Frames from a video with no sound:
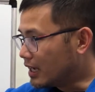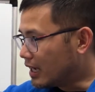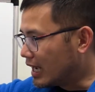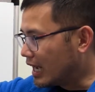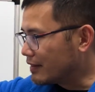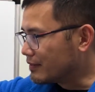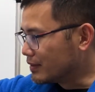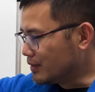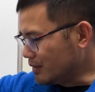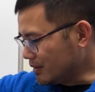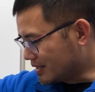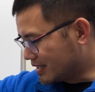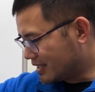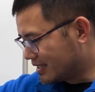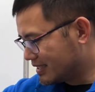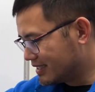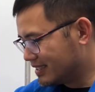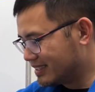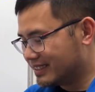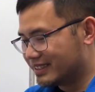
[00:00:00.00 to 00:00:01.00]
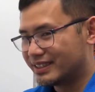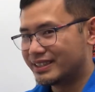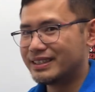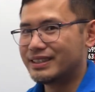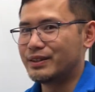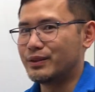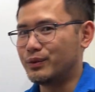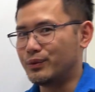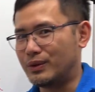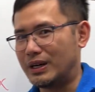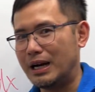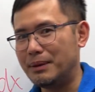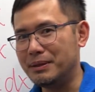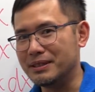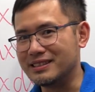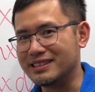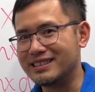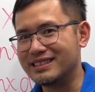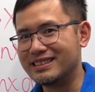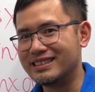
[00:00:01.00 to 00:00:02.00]
have a look. What
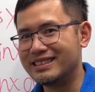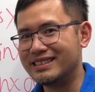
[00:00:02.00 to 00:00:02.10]
happens?